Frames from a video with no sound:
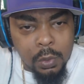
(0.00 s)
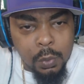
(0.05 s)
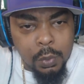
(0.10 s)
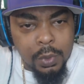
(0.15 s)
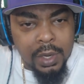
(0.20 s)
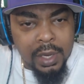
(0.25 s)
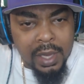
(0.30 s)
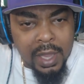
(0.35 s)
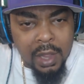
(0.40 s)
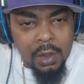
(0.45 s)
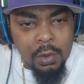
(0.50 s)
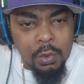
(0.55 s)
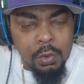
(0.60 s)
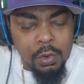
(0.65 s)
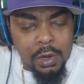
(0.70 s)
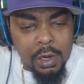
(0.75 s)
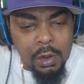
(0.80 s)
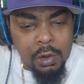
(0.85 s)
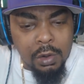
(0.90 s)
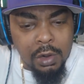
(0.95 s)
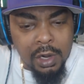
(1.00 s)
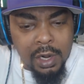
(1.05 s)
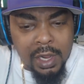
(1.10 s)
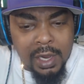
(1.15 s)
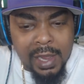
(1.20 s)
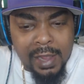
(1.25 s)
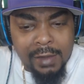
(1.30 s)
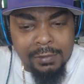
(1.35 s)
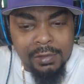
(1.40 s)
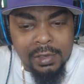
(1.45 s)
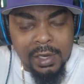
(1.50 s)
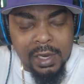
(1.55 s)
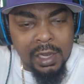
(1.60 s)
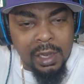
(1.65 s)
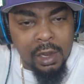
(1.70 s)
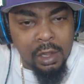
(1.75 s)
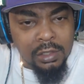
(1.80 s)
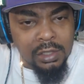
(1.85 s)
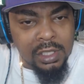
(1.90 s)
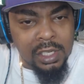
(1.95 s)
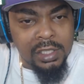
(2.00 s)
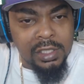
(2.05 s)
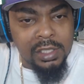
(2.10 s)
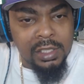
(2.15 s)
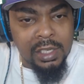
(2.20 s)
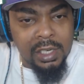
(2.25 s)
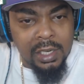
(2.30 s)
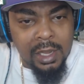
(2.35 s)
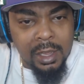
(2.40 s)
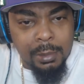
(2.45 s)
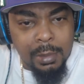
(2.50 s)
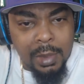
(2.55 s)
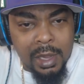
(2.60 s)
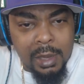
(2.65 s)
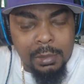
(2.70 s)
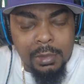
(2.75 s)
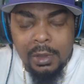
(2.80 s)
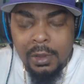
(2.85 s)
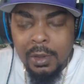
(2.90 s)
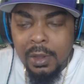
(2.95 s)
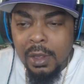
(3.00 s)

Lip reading: what they got going on in their life that they lost custody of their baby.